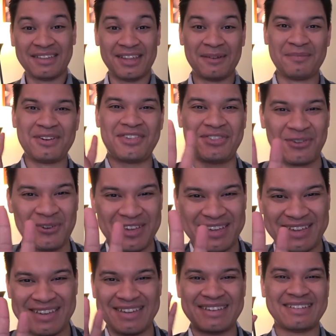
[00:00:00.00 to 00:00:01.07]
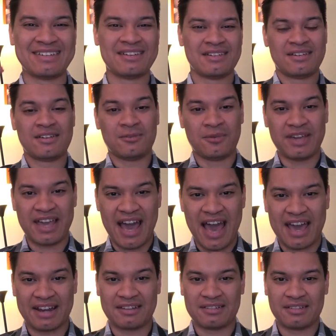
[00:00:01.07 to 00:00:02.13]
Number three. We
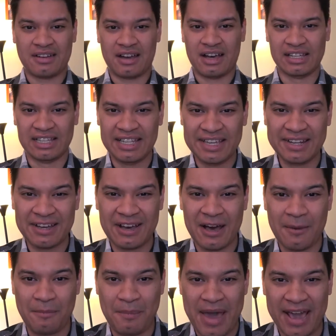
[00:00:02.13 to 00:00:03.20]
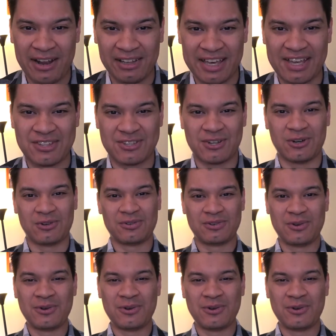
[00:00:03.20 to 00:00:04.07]
got Alita, Battle Angel.